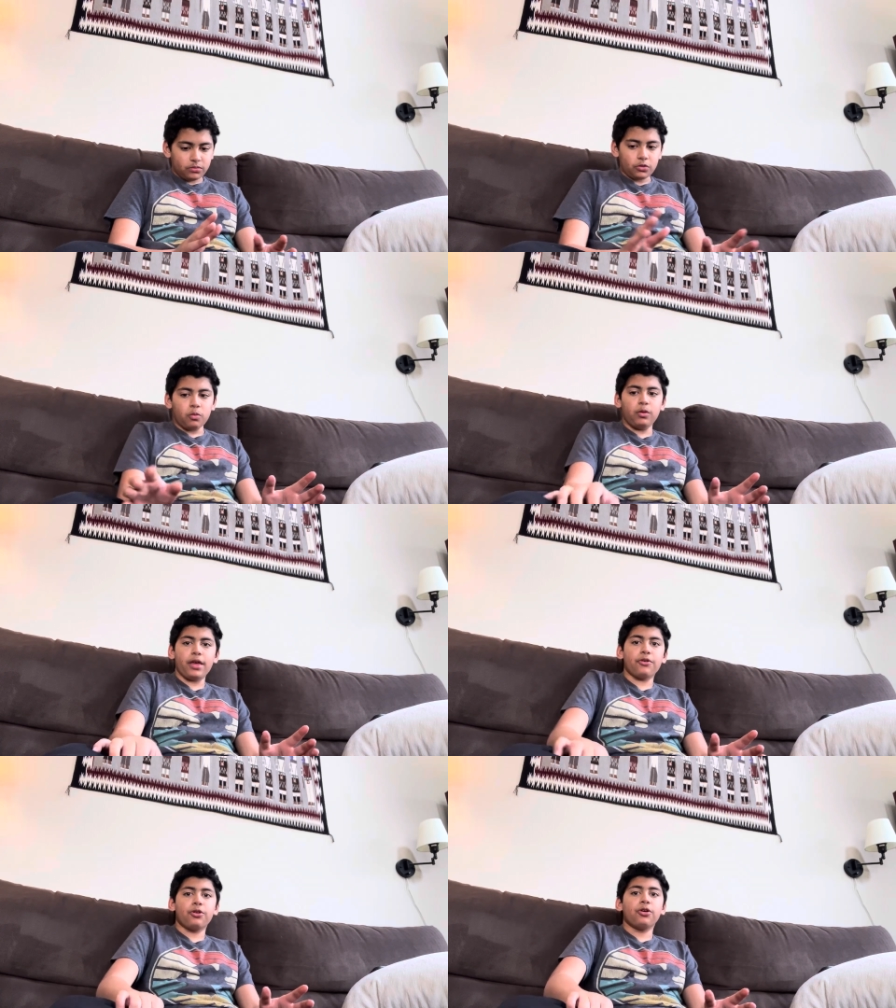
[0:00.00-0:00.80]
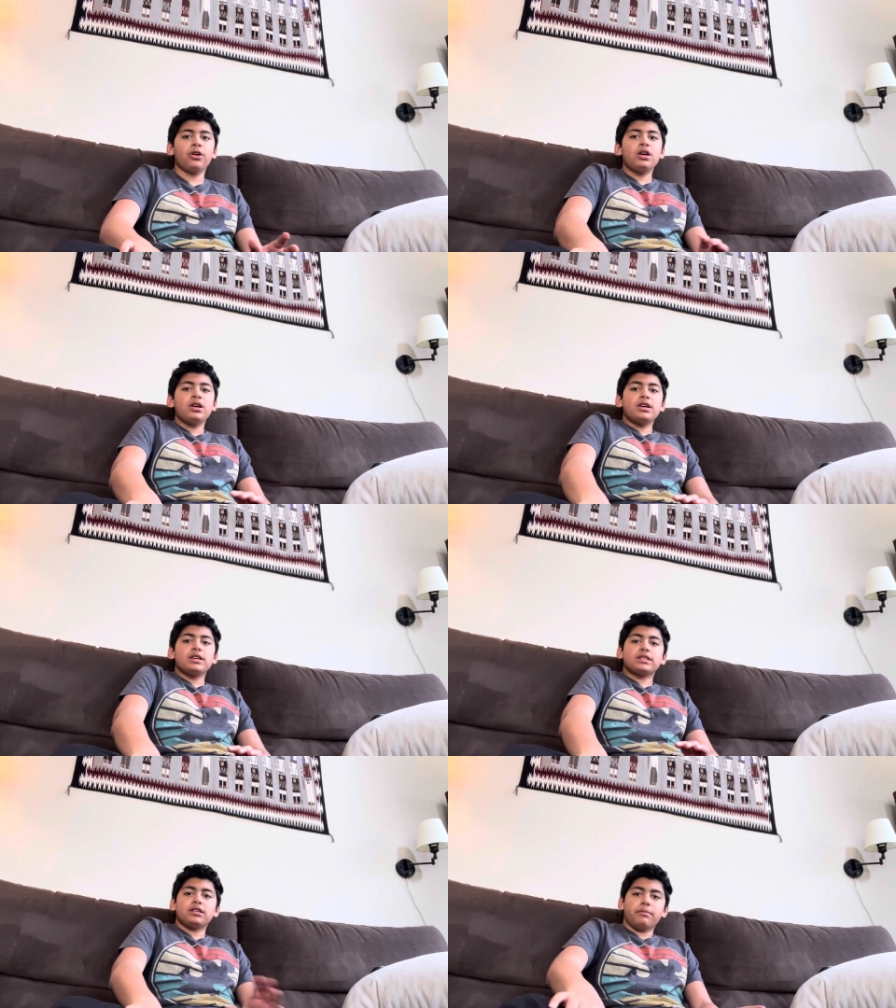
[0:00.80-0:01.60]
Whether
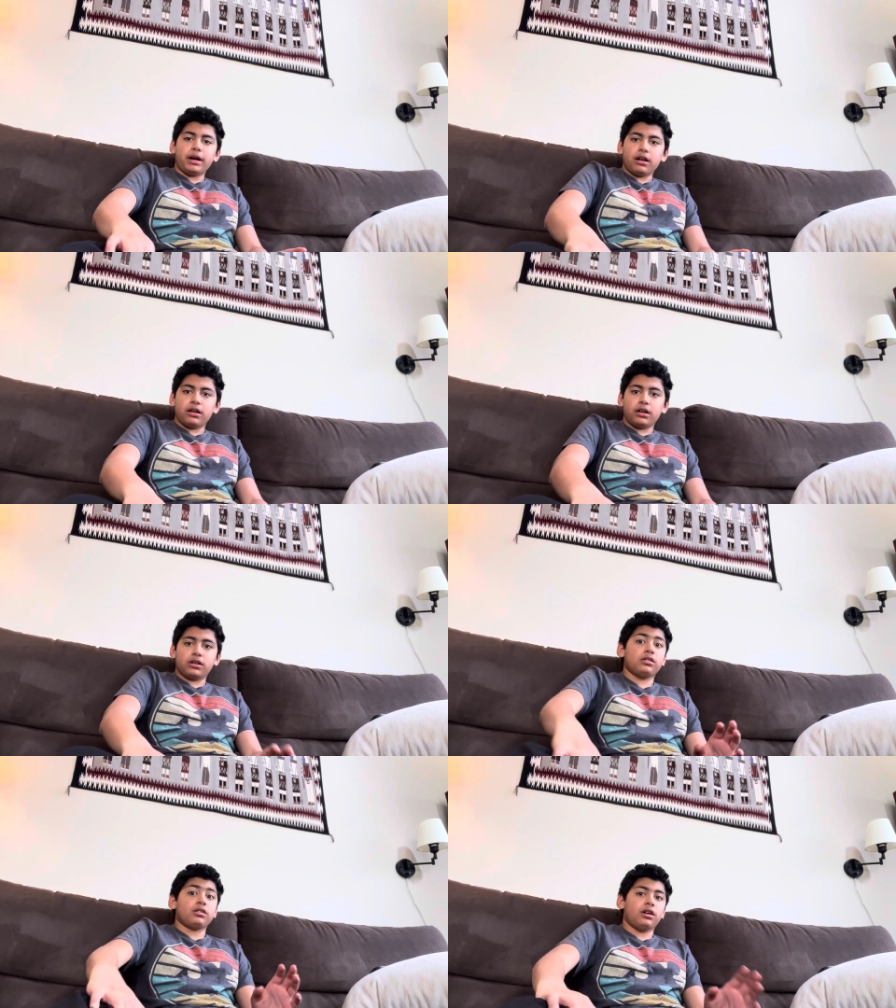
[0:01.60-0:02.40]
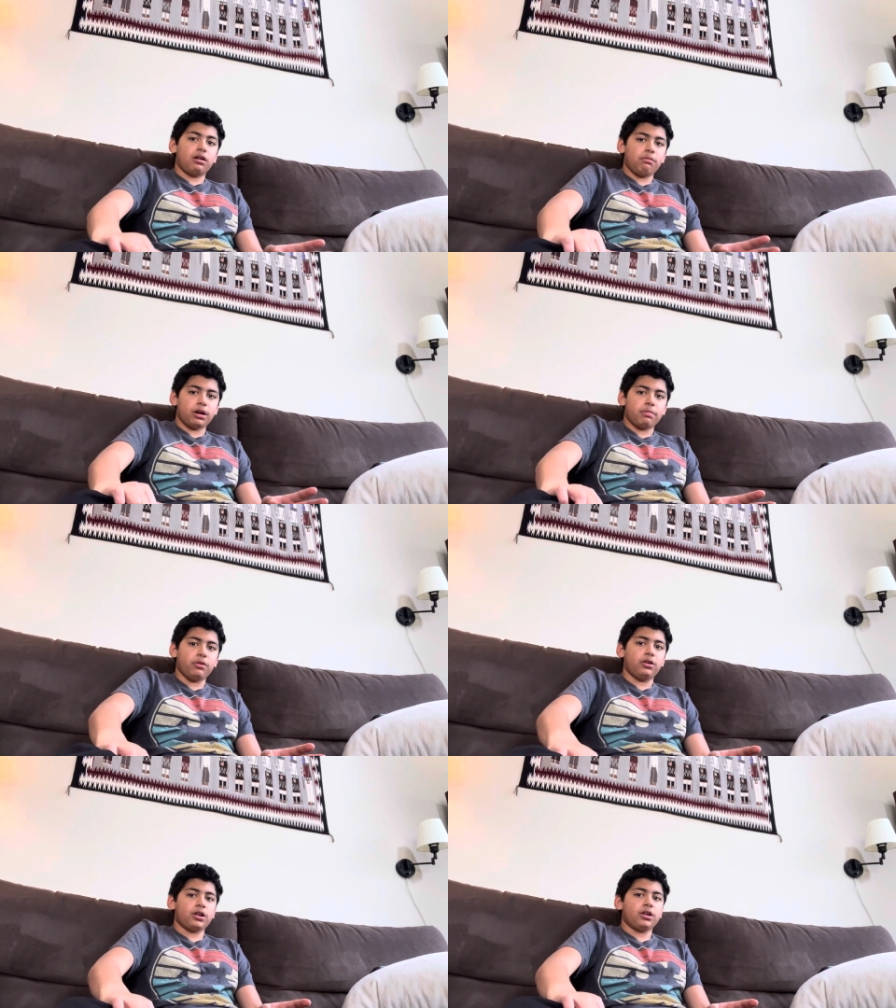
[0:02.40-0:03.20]
cinematic, comic
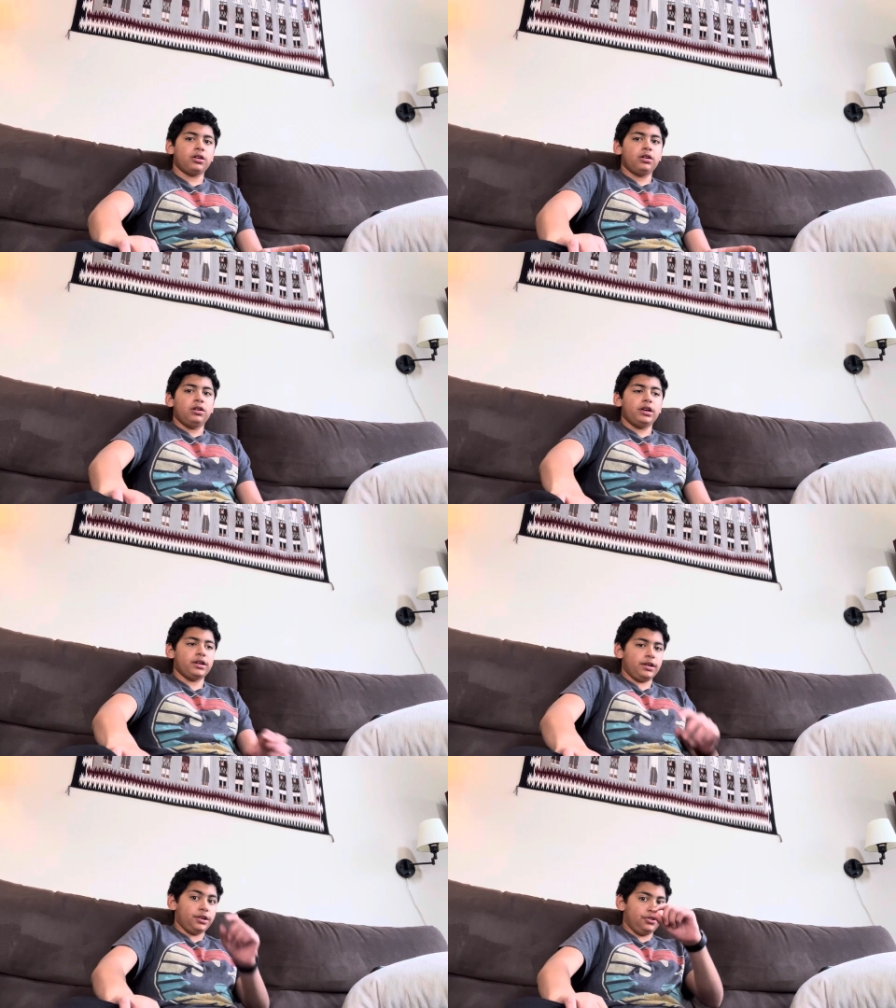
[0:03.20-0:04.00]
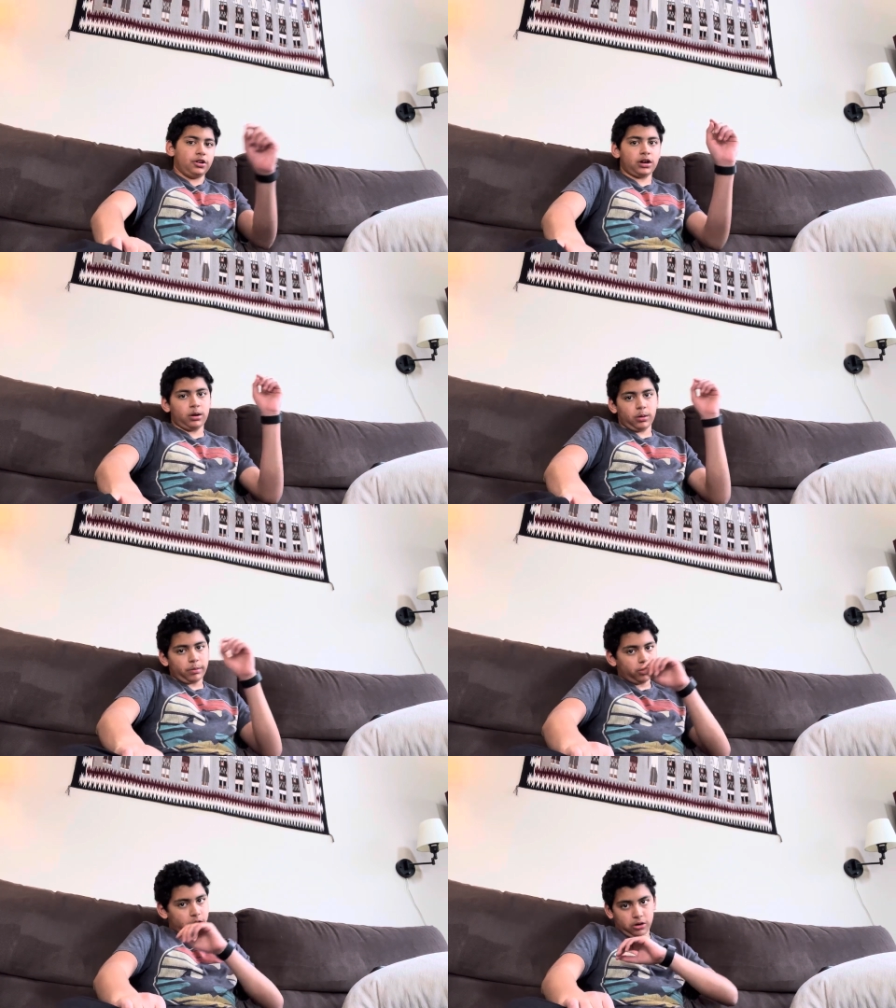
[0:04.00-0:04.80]
book, in, in a comic
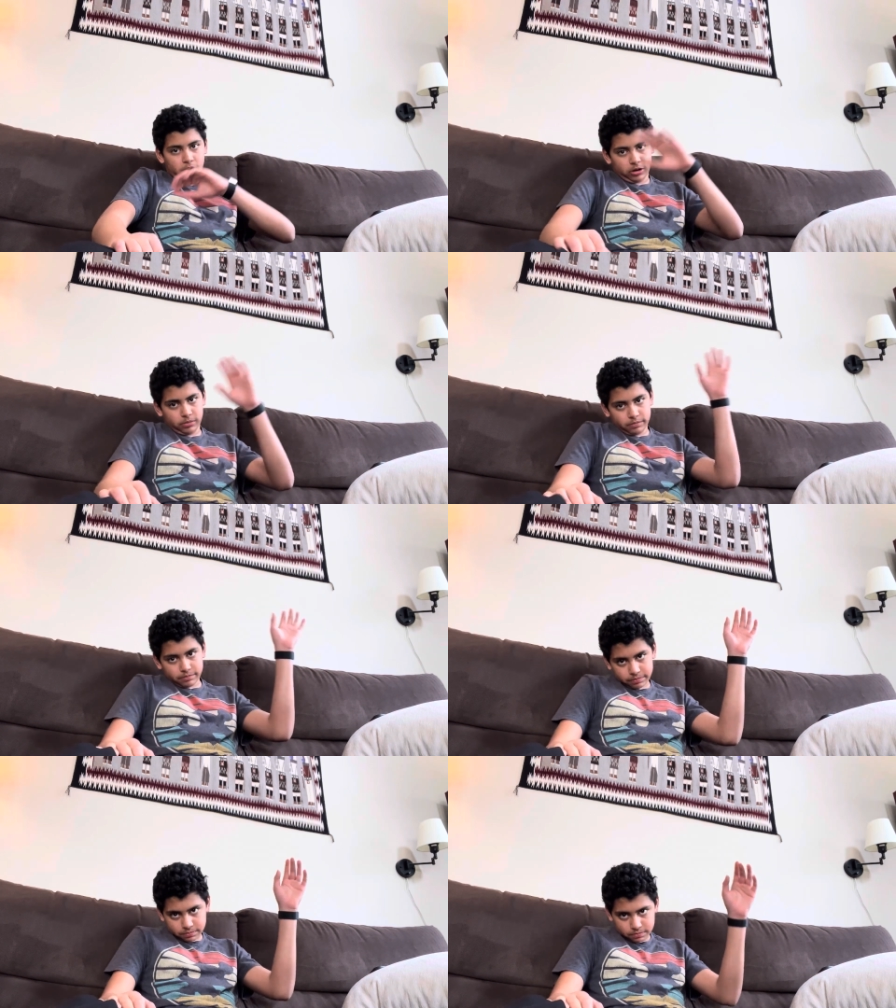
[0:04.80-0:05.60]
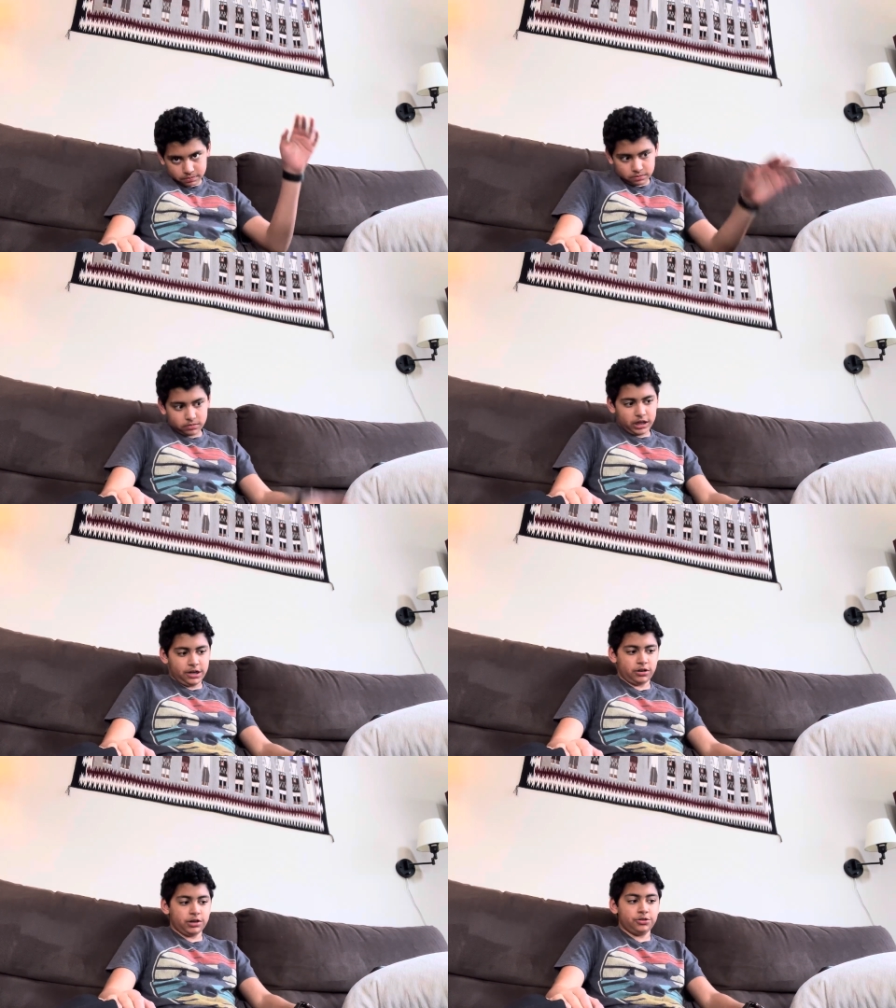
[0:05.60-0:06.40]
book, or
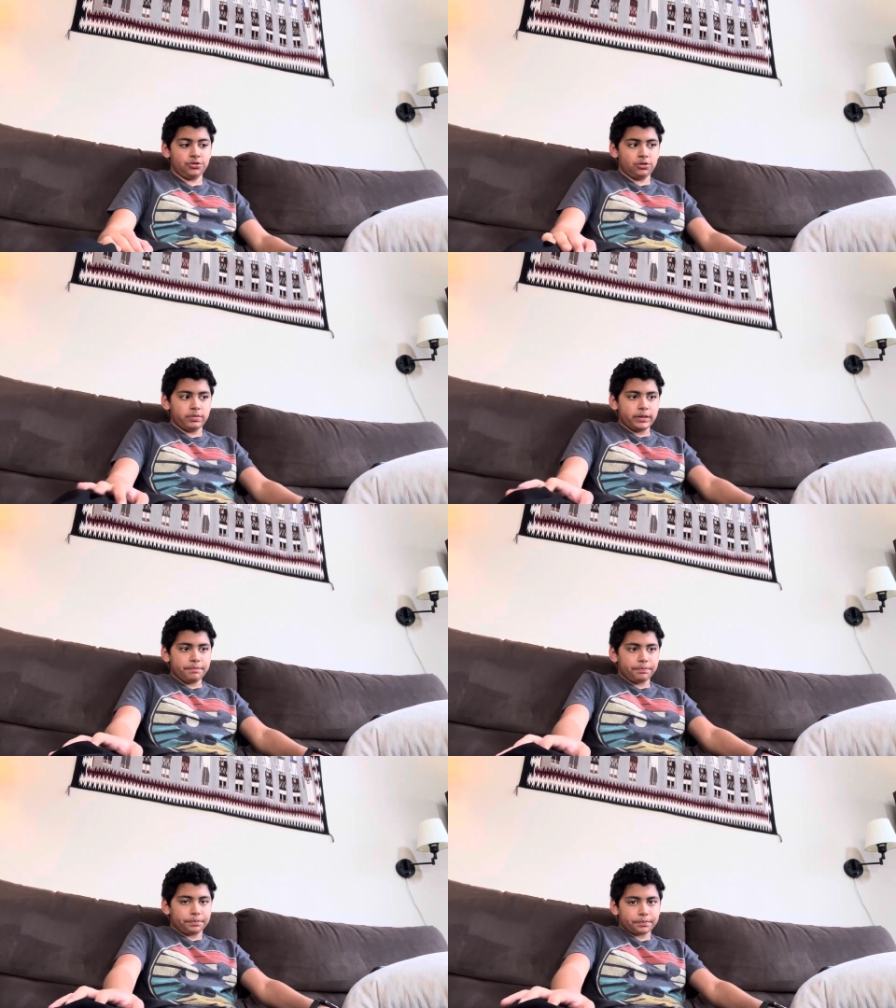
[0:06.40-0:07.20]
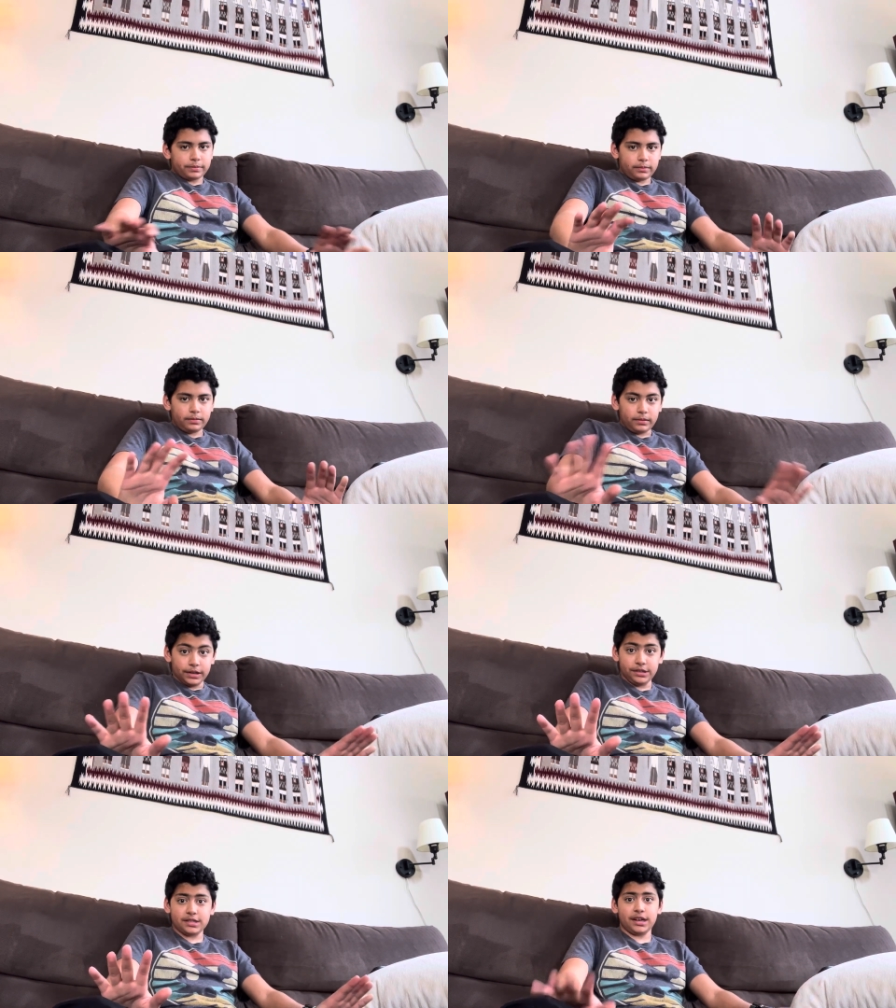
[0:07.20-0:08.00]
here on YouTube.
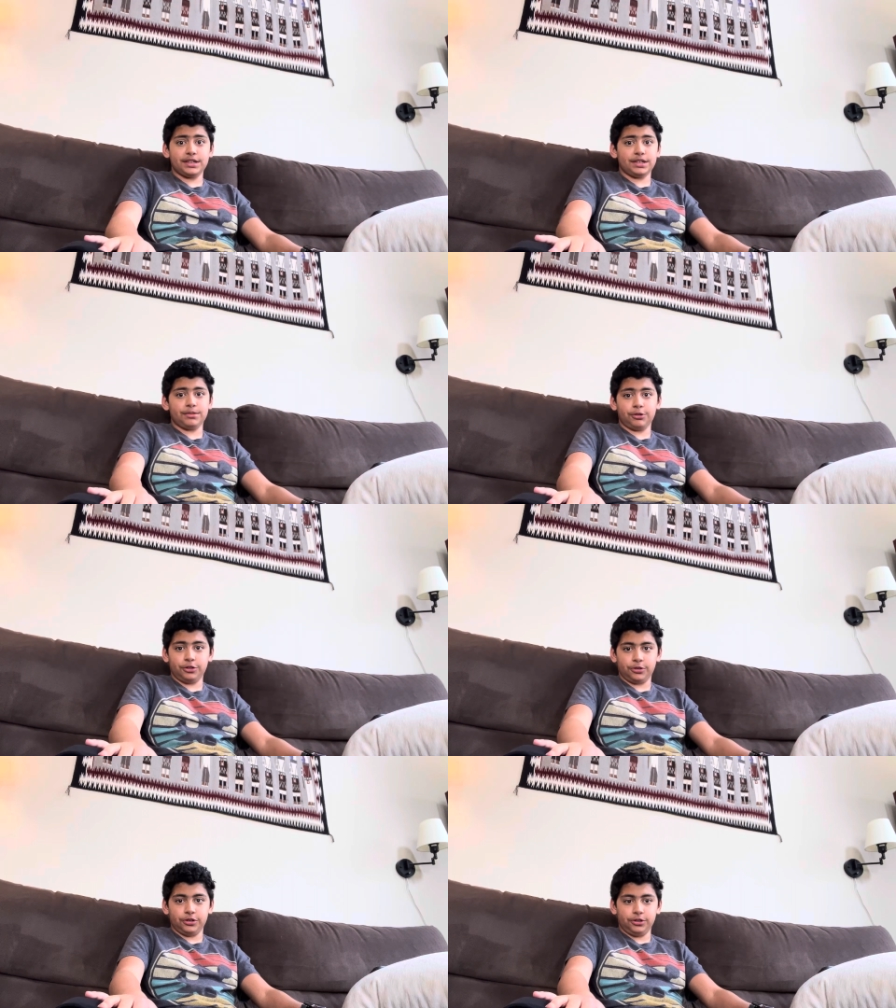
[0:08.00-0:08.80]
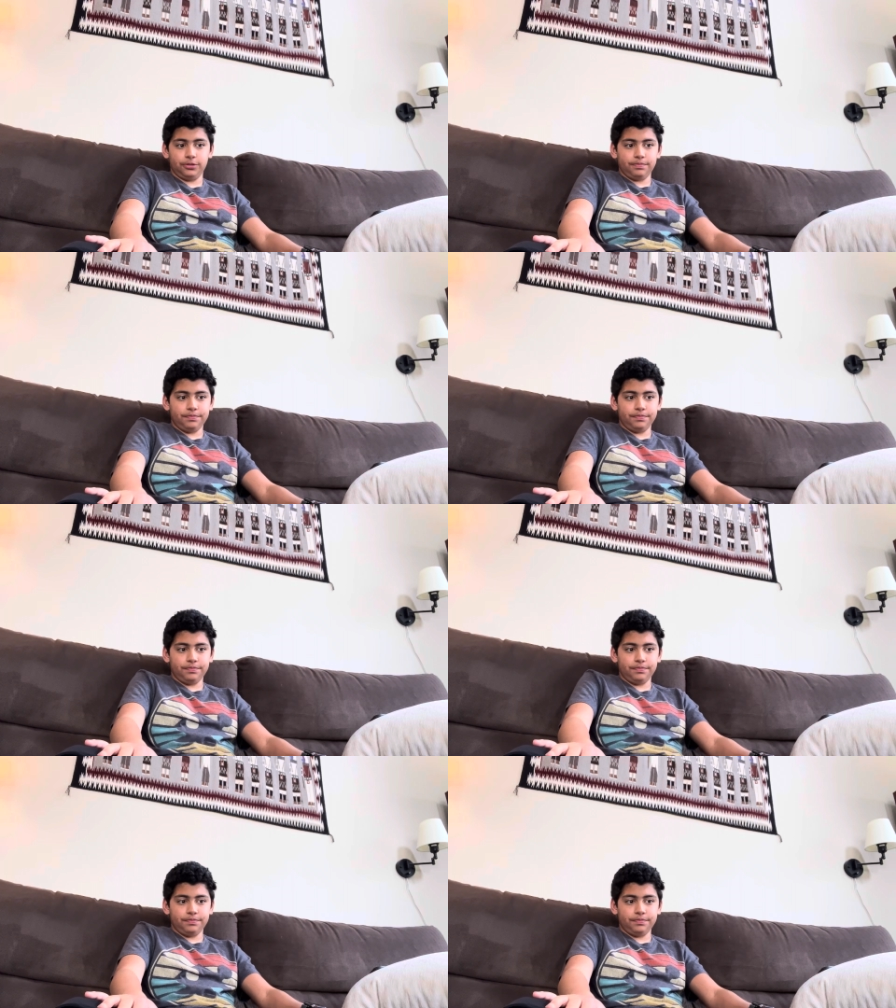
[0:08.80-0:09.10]
Here's an idea of what you could do.